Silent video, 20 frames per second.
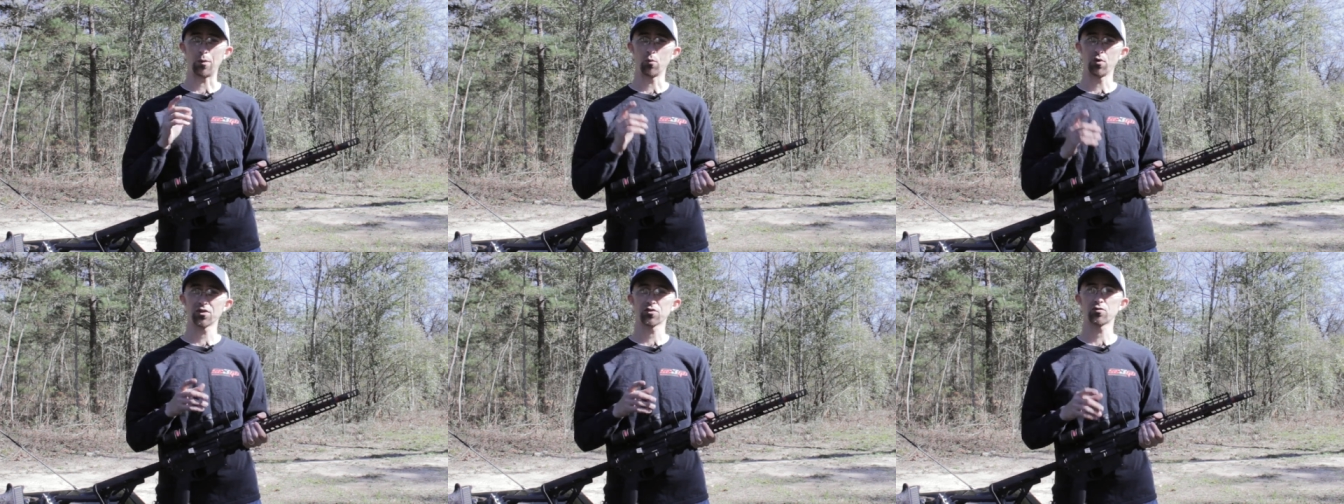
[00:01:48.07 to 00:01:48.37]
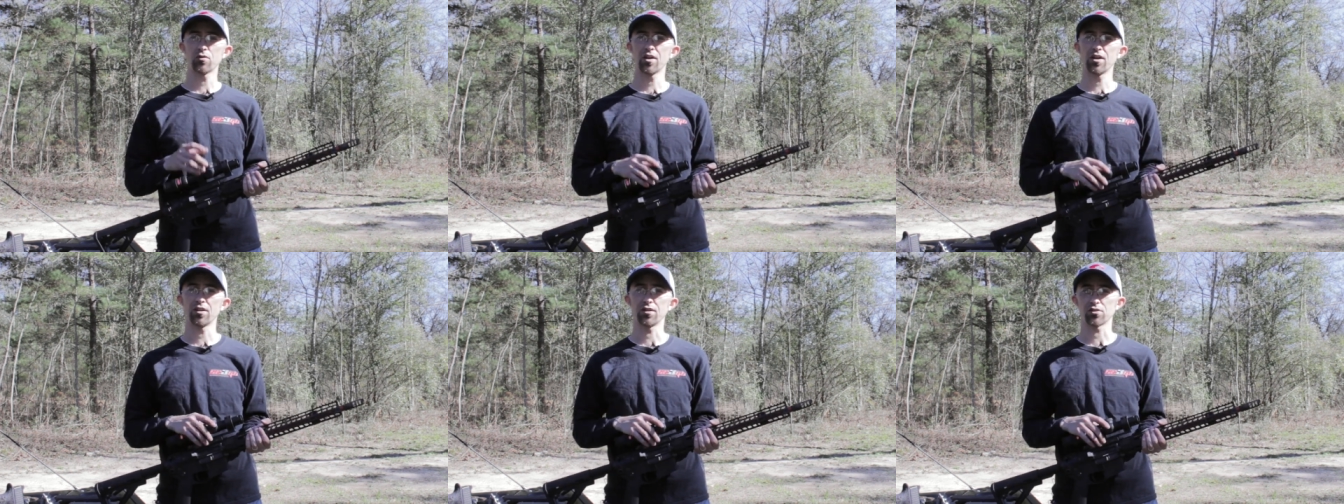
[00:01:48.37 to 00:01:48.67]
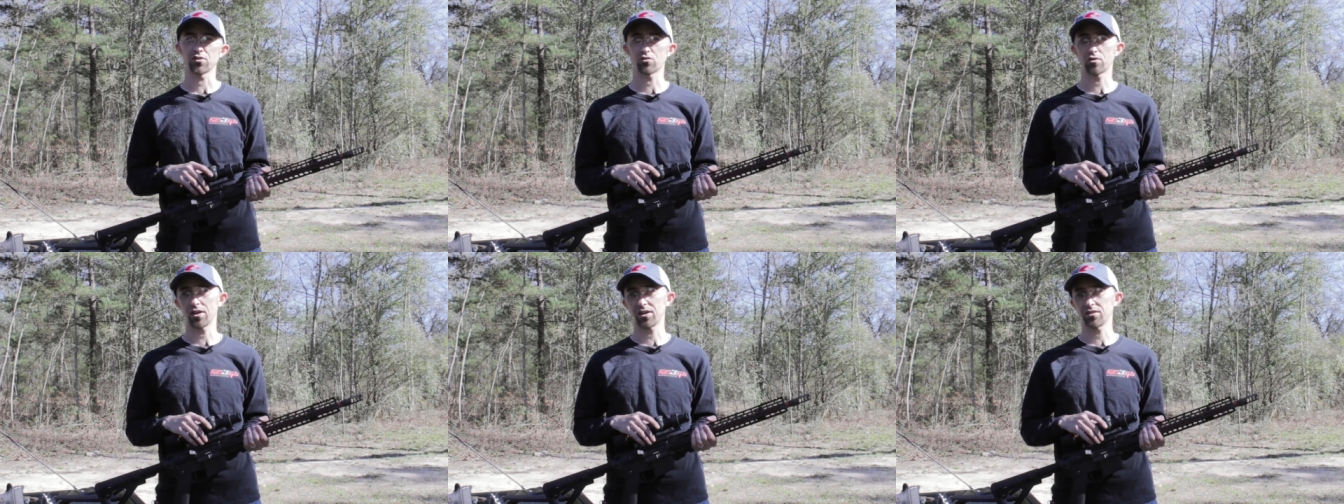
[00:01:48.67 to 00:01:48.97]
was running a
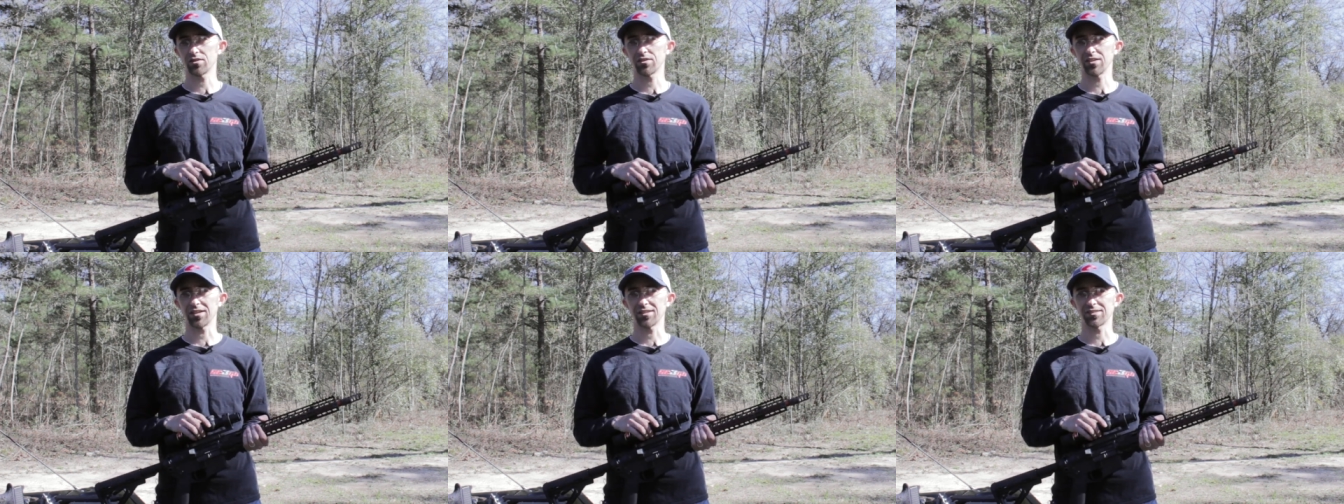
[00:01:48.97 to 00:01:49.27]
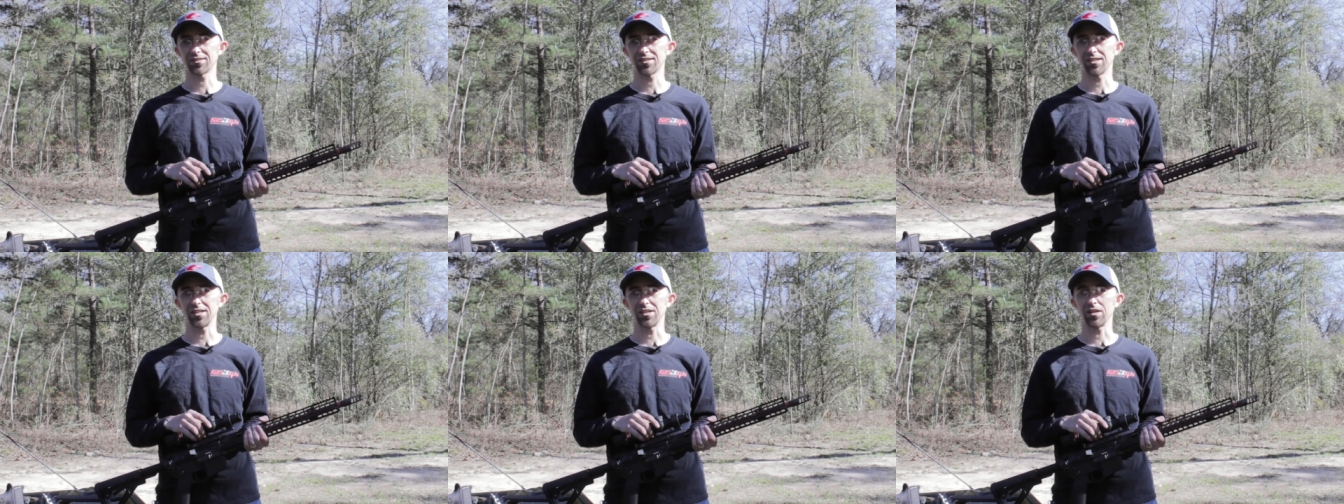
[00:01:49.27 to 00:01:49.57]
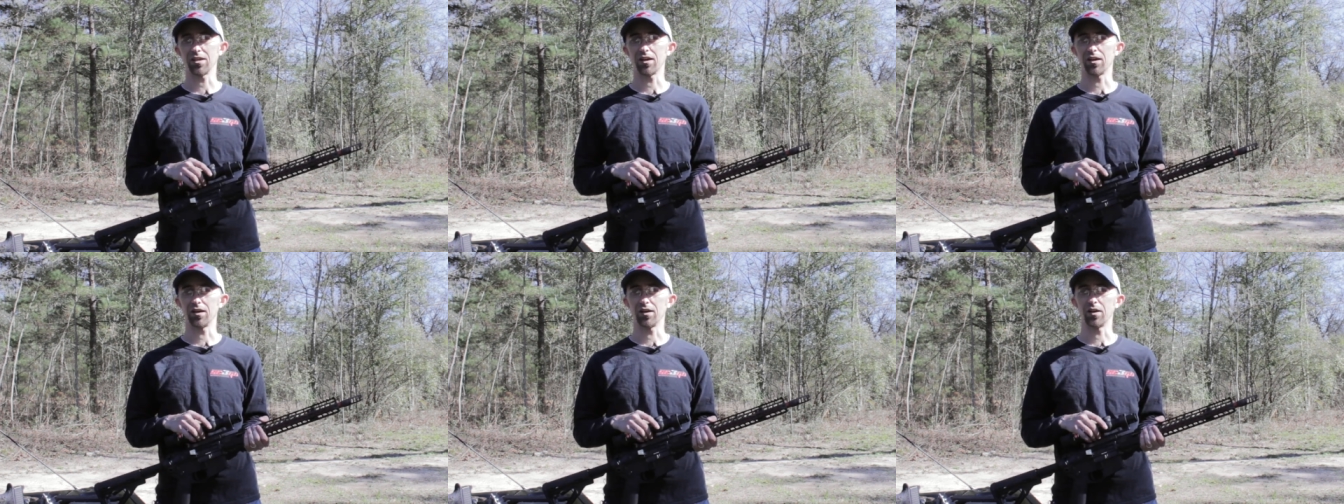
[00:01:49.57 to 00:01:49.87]
Stretch
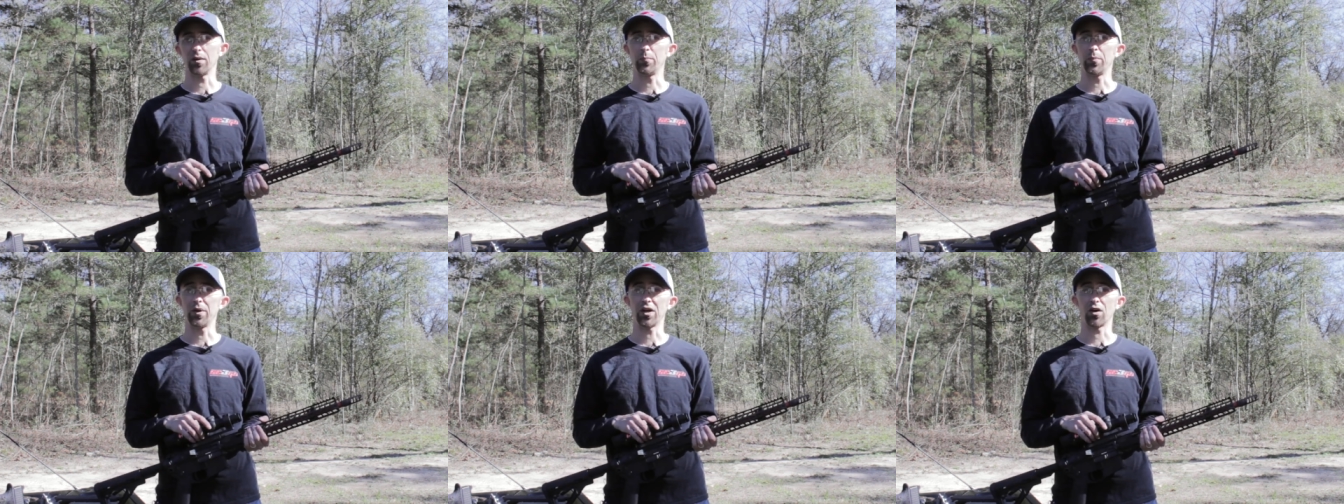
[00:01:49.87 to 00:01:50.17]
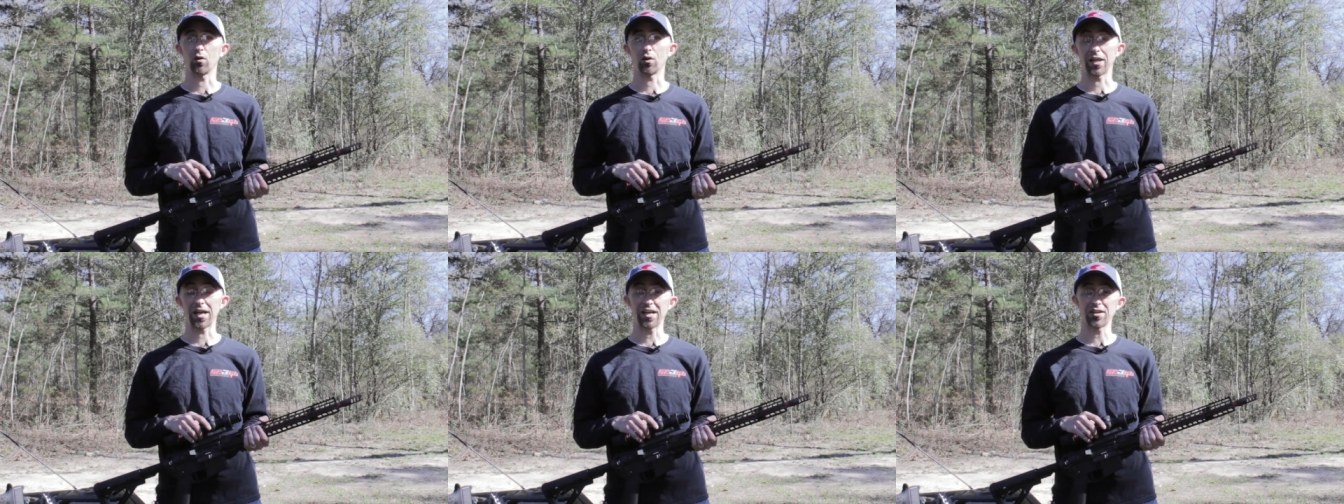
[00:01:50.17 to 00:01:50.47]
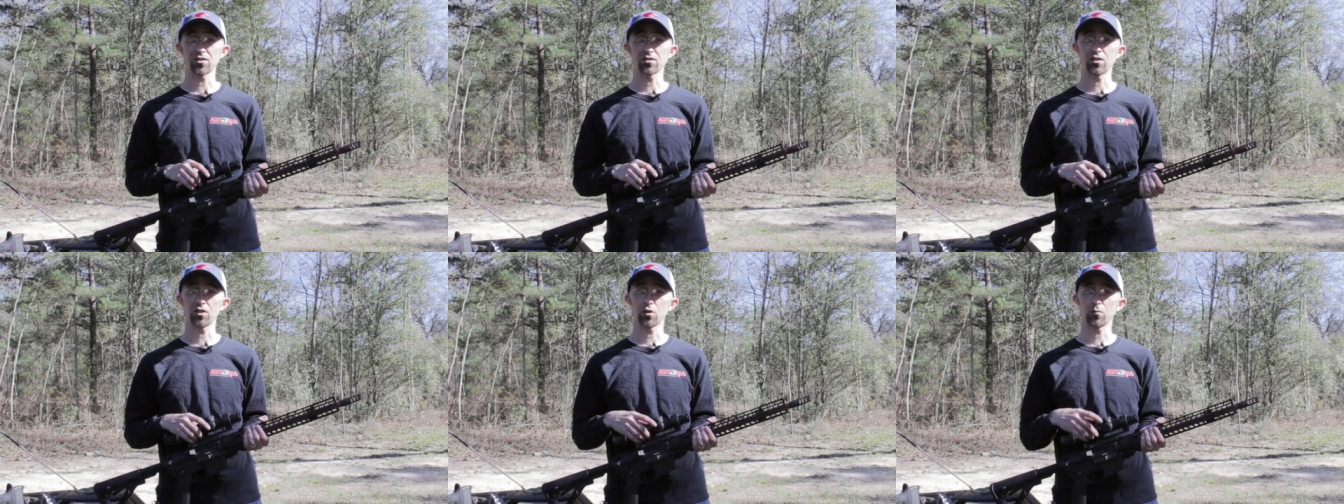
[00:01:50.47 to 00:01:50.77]
16 barrel
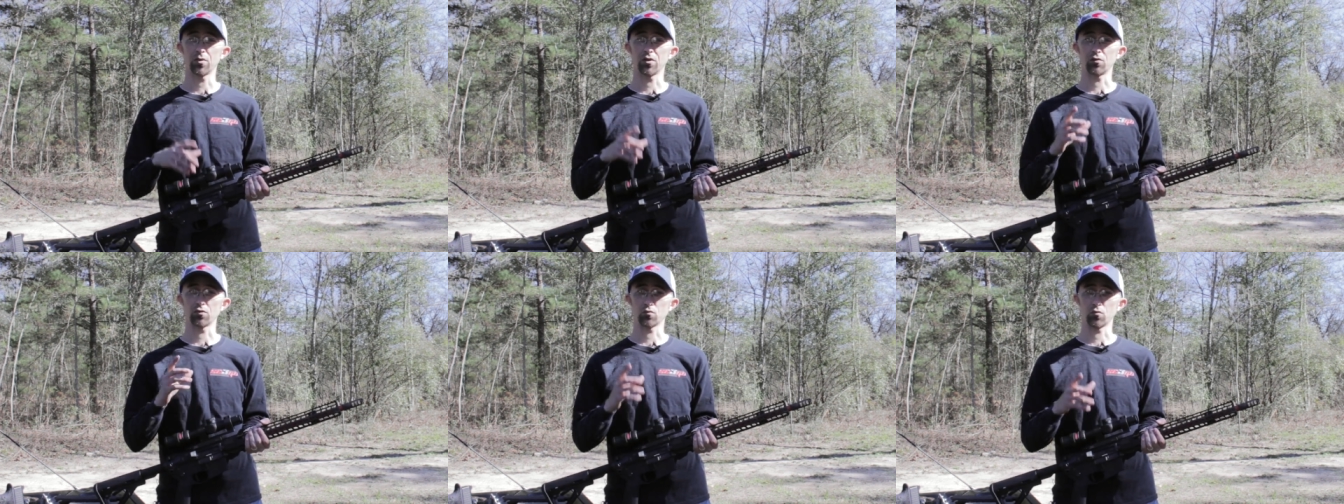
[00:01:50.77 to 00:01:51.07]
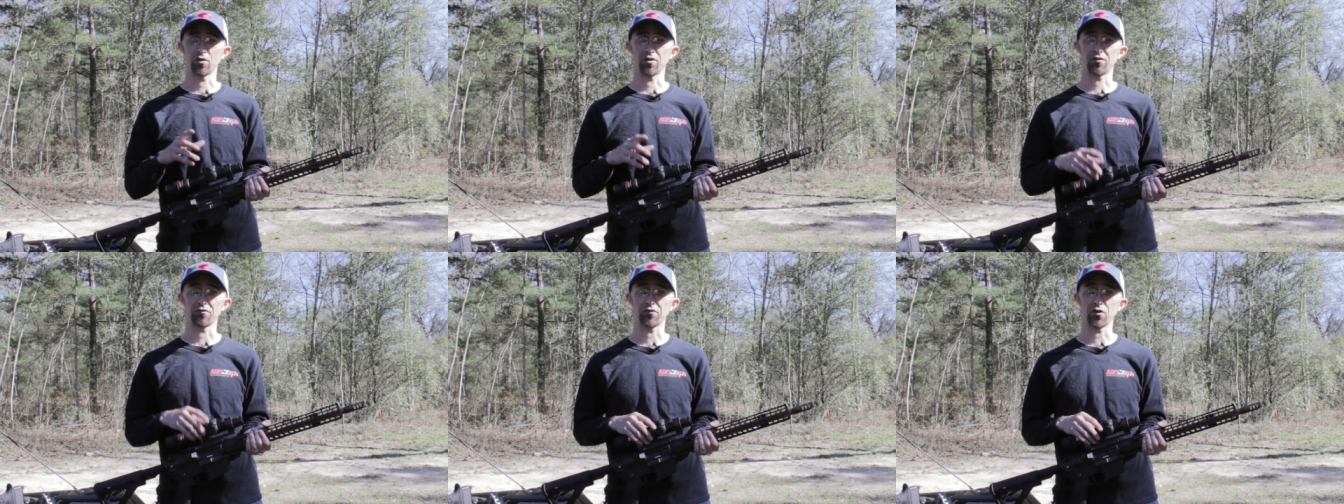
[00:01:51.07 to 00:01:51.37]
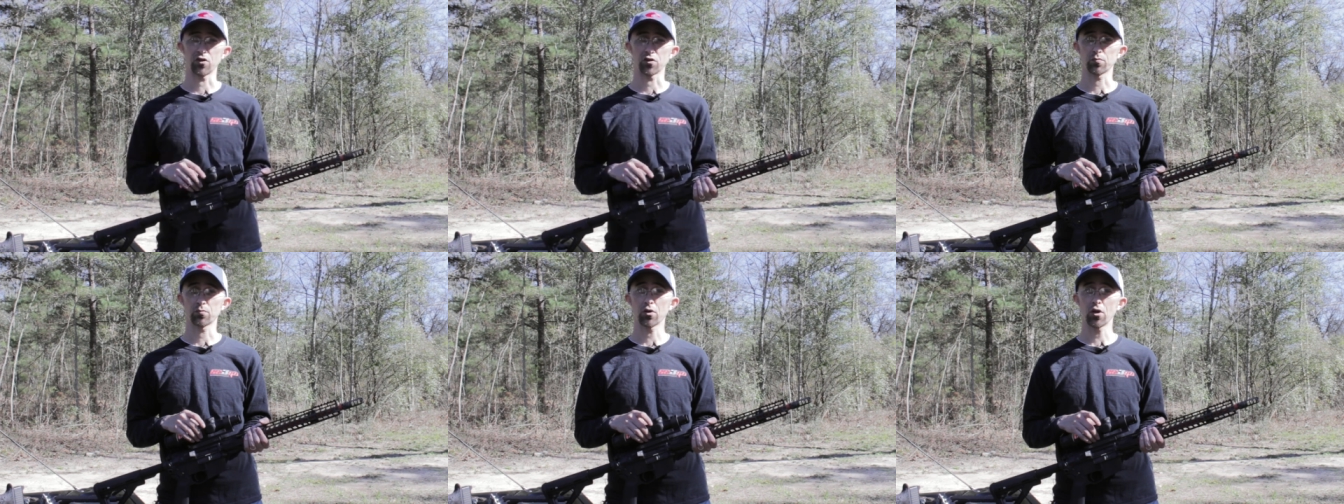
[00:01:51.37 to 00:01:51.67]
last year, but it was one of the first